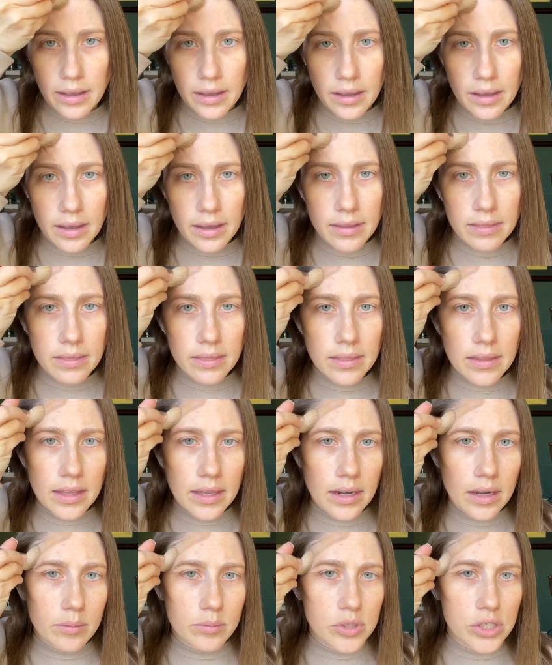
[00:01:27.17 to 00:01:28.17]
and then
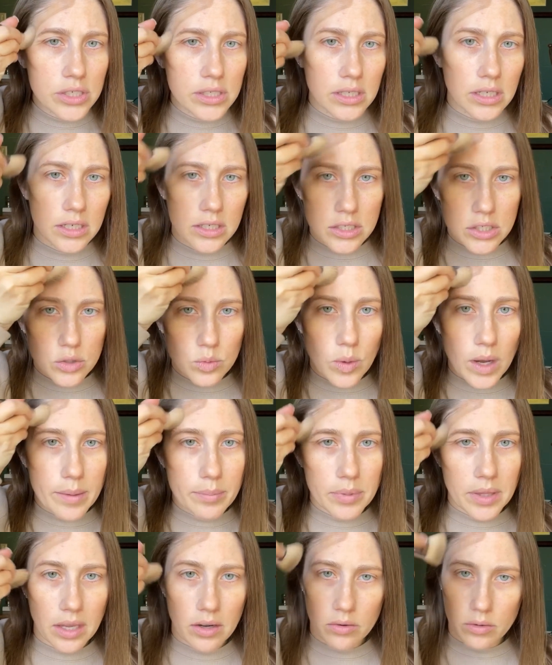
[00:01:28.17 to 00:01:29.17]
I'm just going to swipe
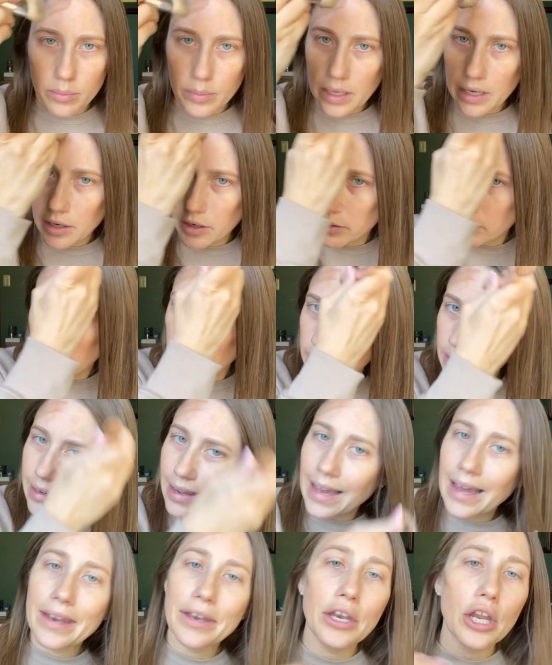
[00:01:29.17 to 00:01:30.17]
that on my hairline.
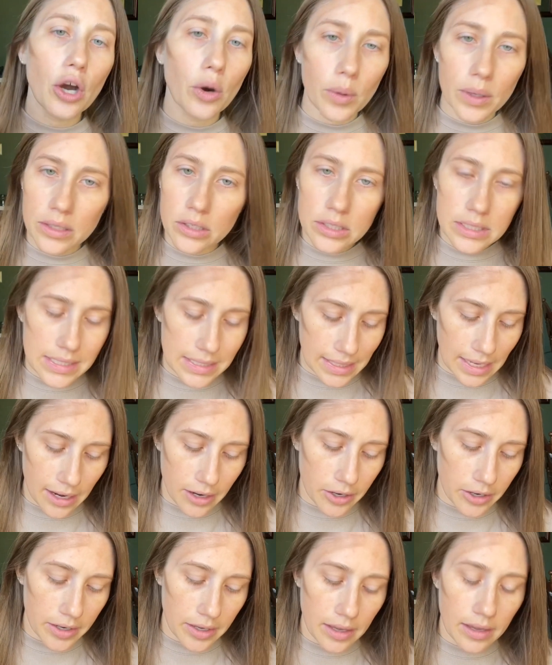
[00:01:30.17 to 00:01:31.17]
I know it looks
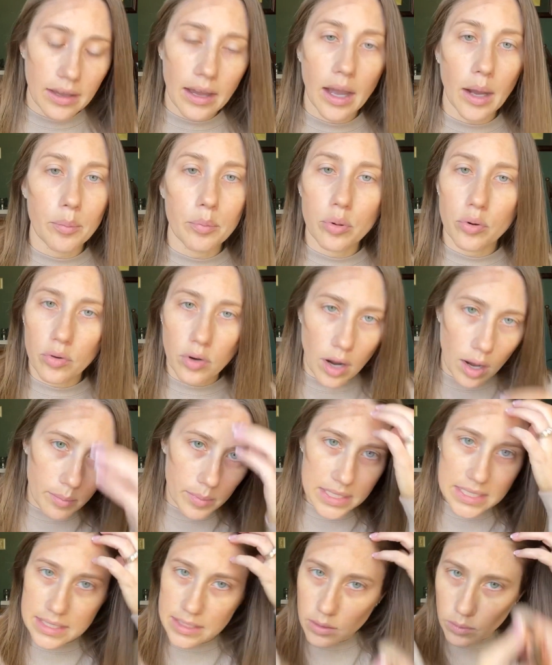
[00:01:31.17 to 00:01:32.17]
scary. I
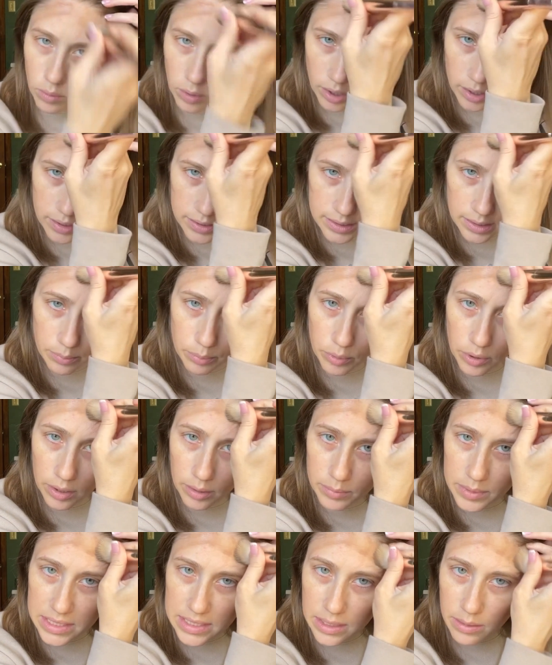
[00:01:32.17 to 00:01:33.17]
promise it works. I
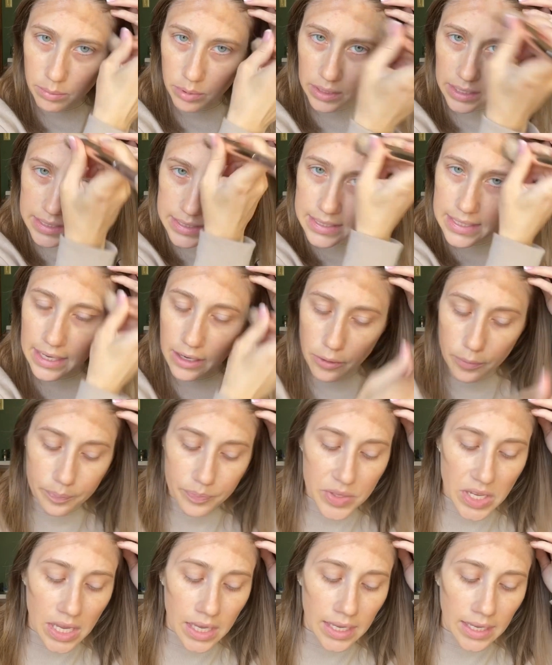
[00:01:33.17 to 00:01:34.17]
promise it blends out.
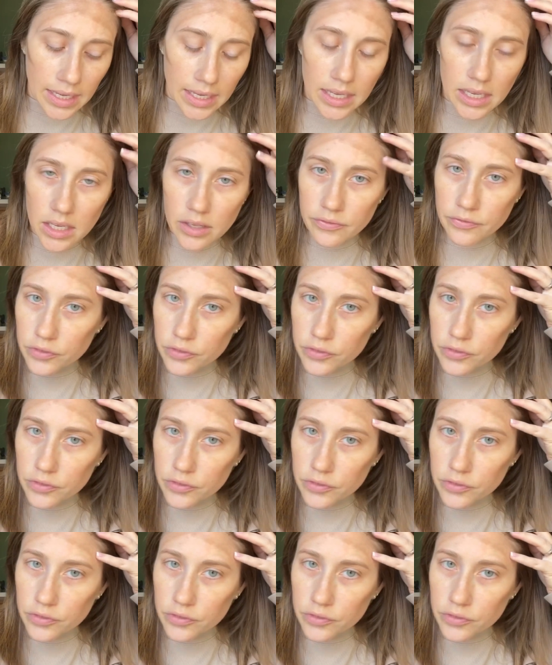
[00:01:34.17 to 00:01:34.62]
If